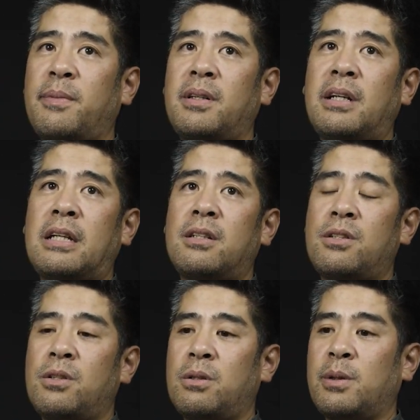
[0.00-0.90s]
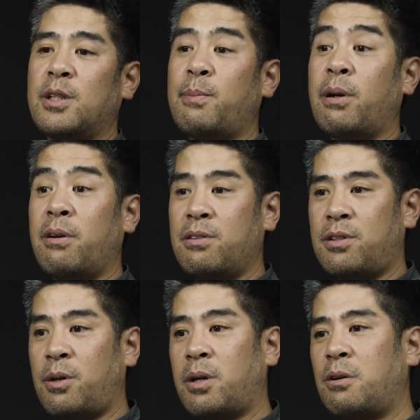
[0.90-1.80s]
and to experience
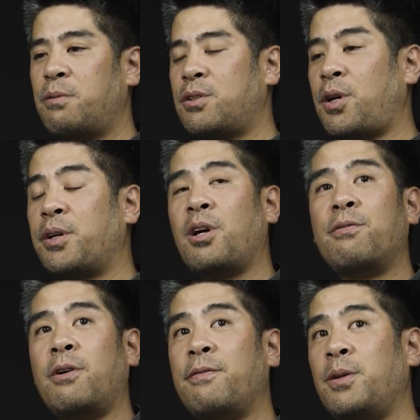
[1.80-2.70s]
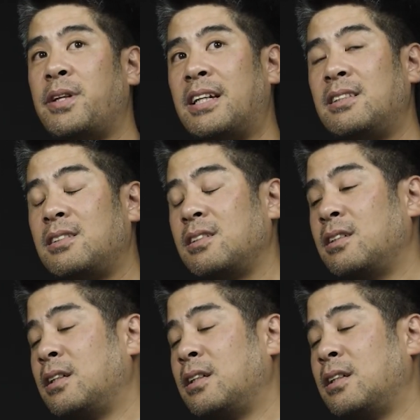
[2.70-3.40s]
Tokyo for a few days.